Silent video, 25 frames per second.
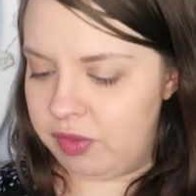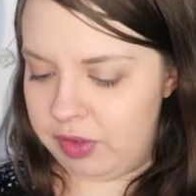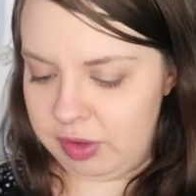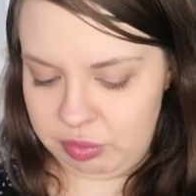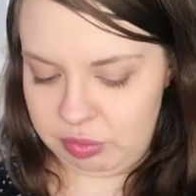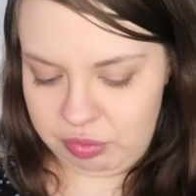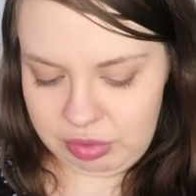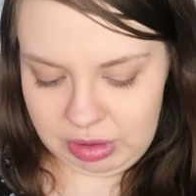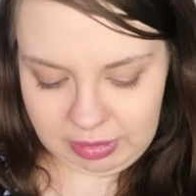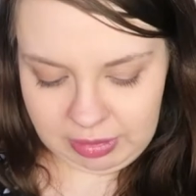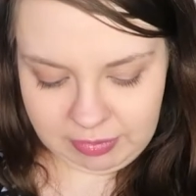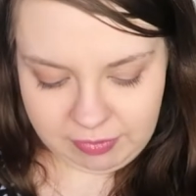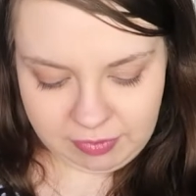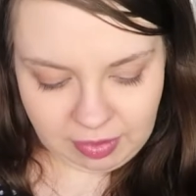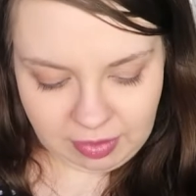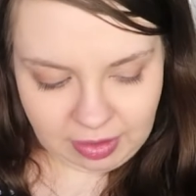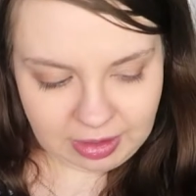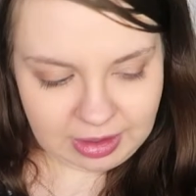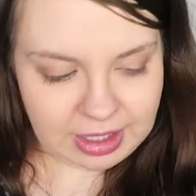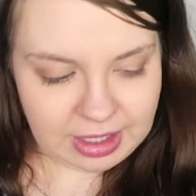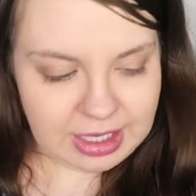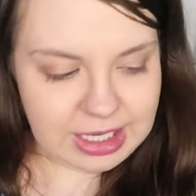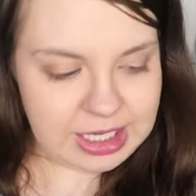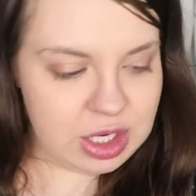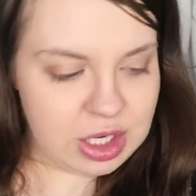really feel
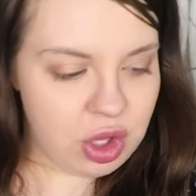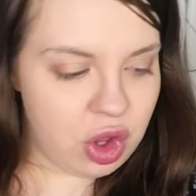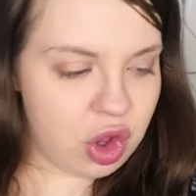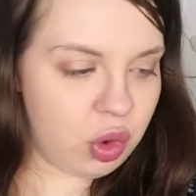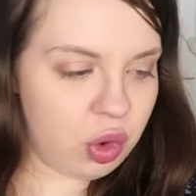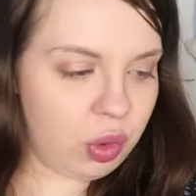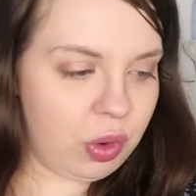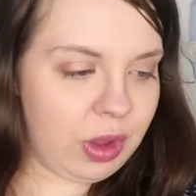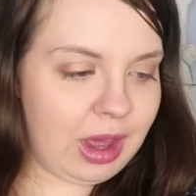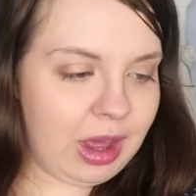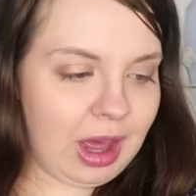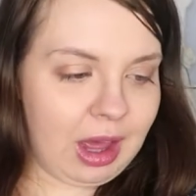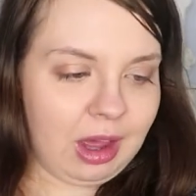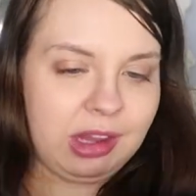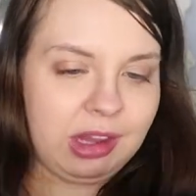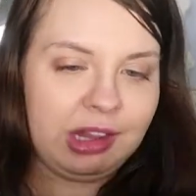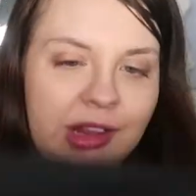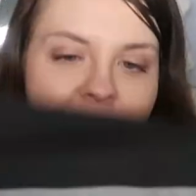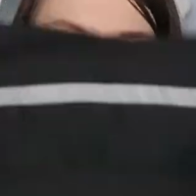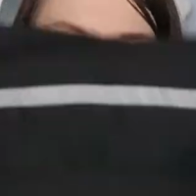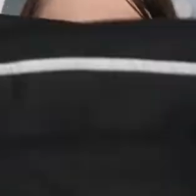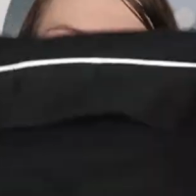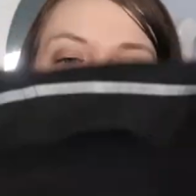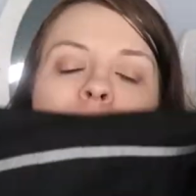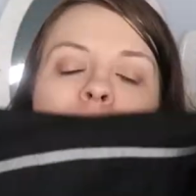like I need to show you guys
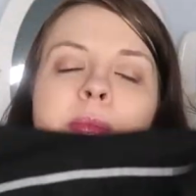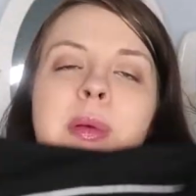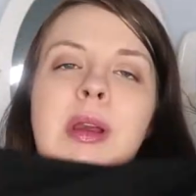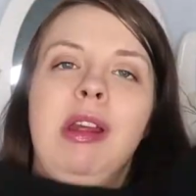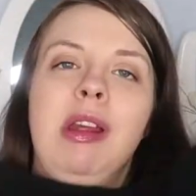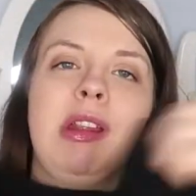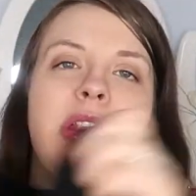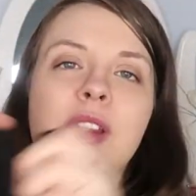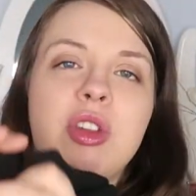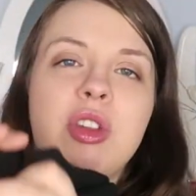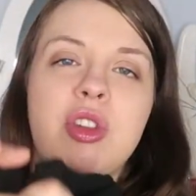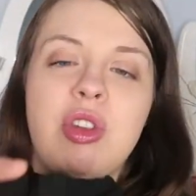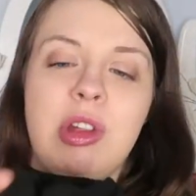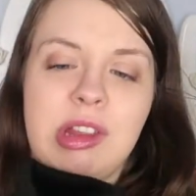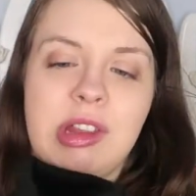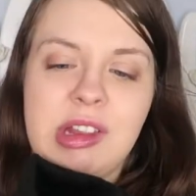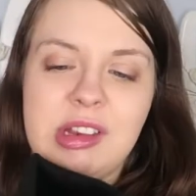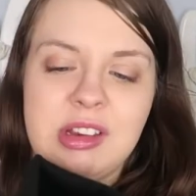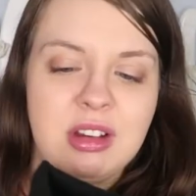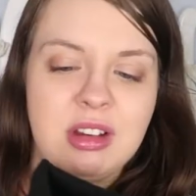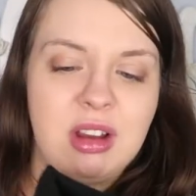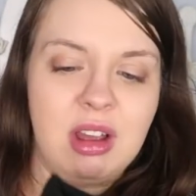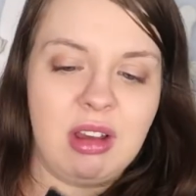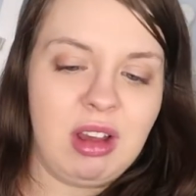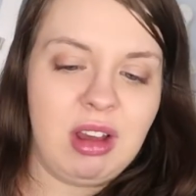this because it's
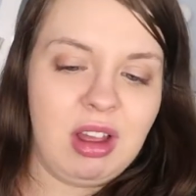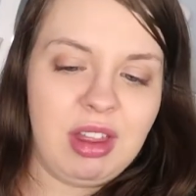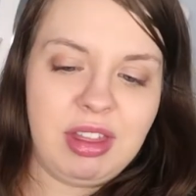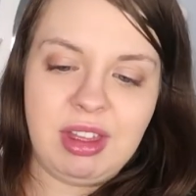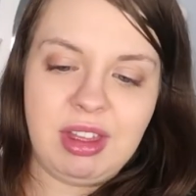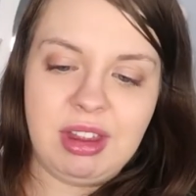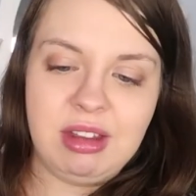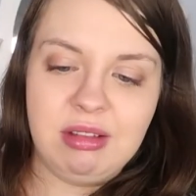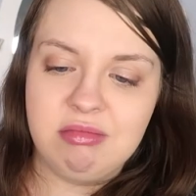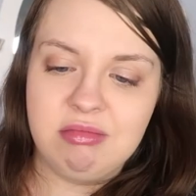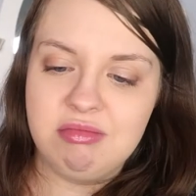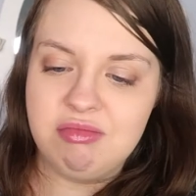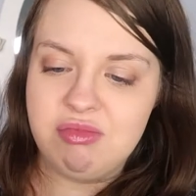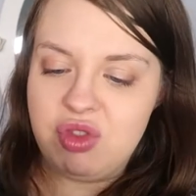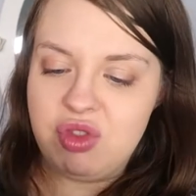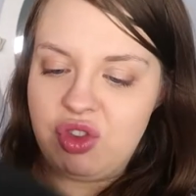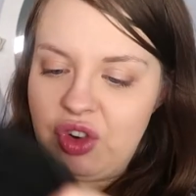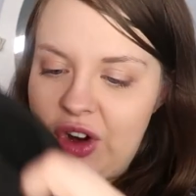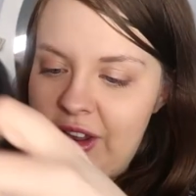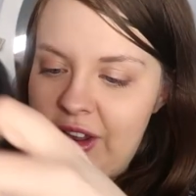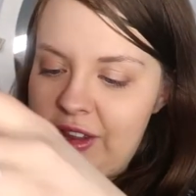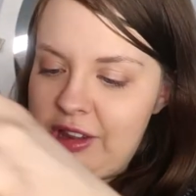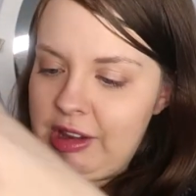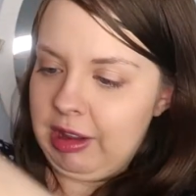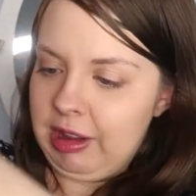just a thin
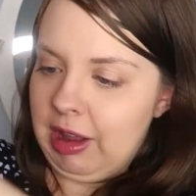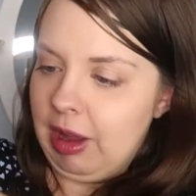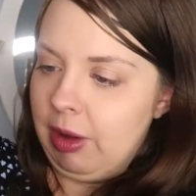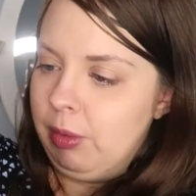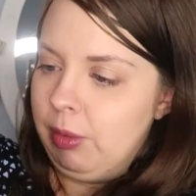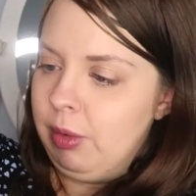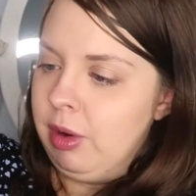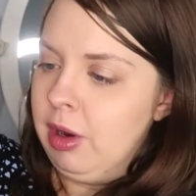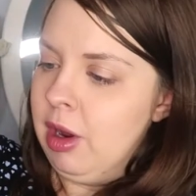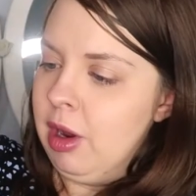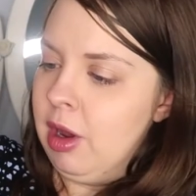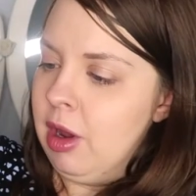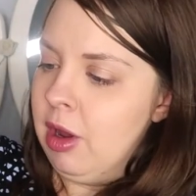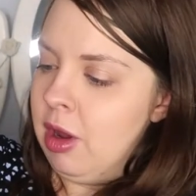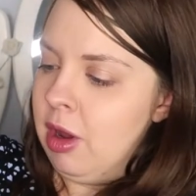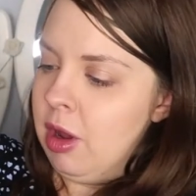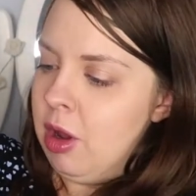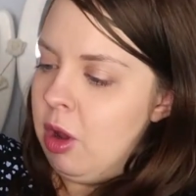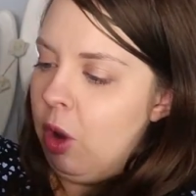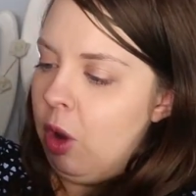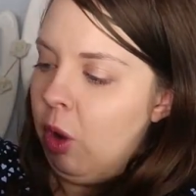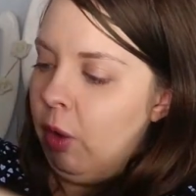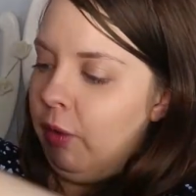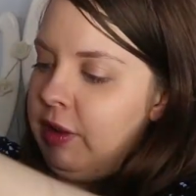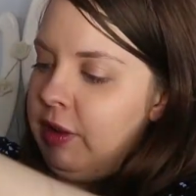dressing gown.
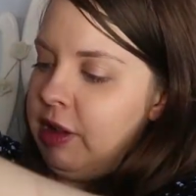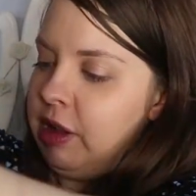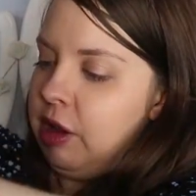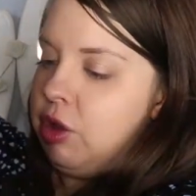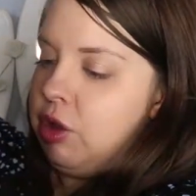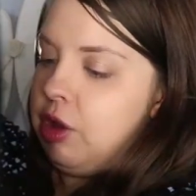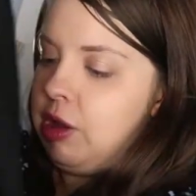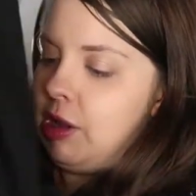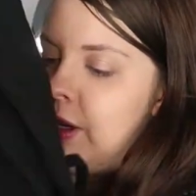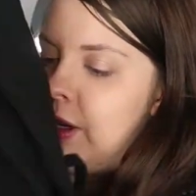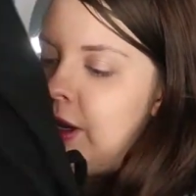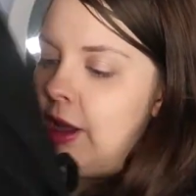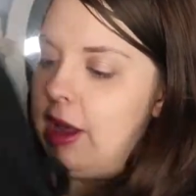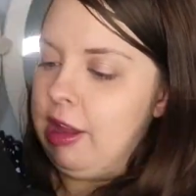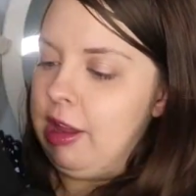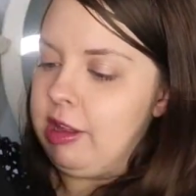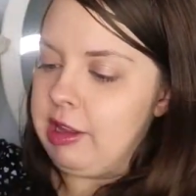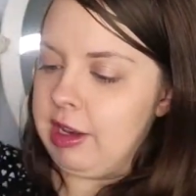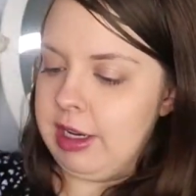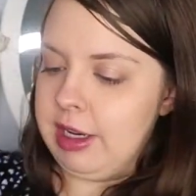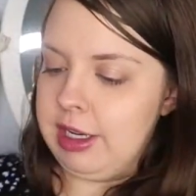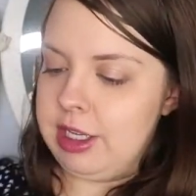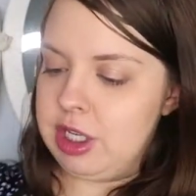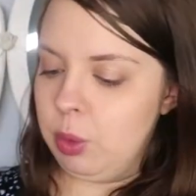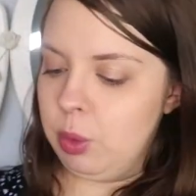Obviously, just in case
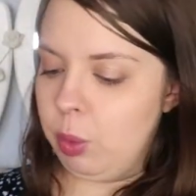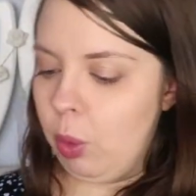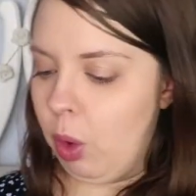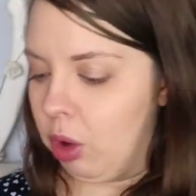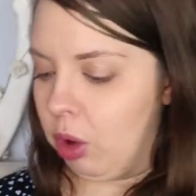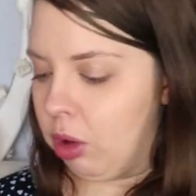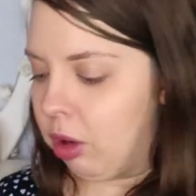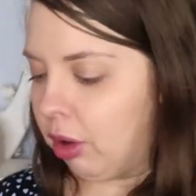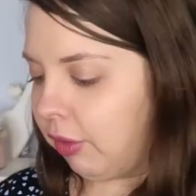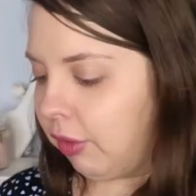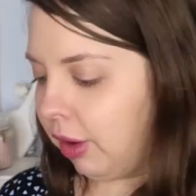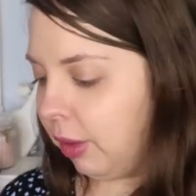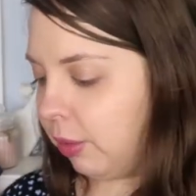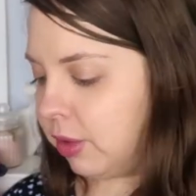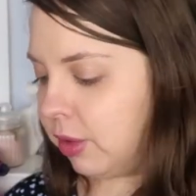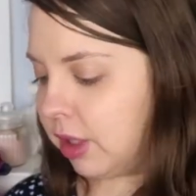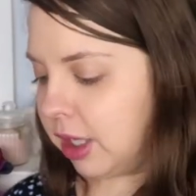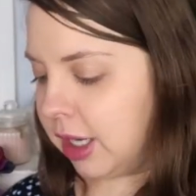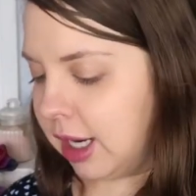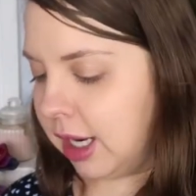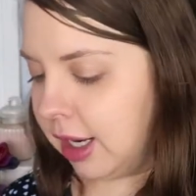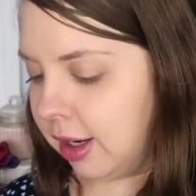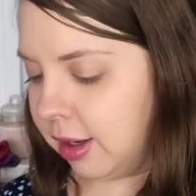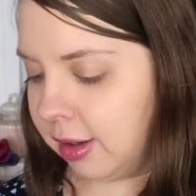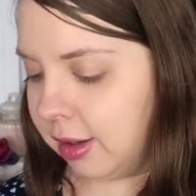I need to walk around
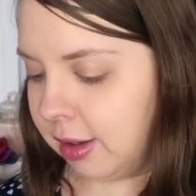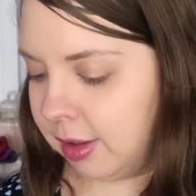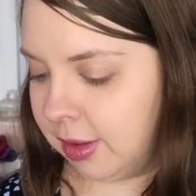in it.